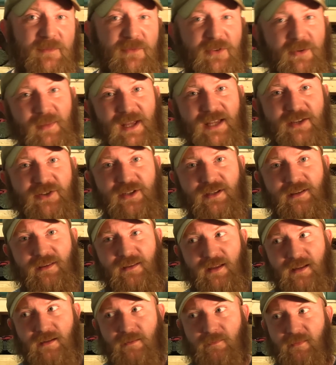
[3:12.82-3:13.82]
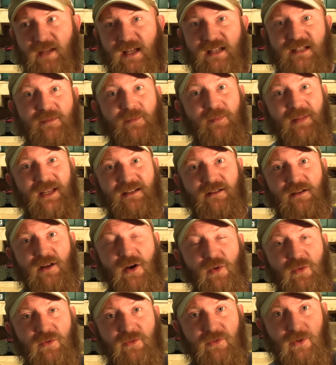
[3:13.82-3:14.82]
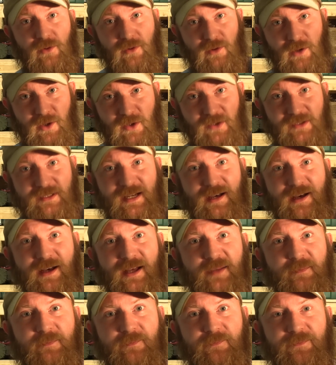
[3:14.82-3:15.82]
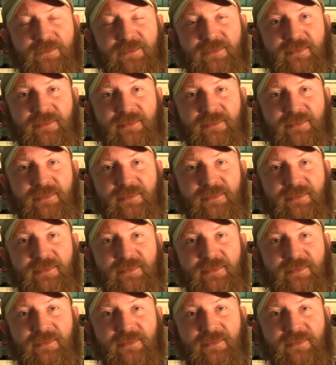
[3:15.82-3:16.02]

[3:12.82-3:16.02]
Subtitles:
information that has been known for a long time,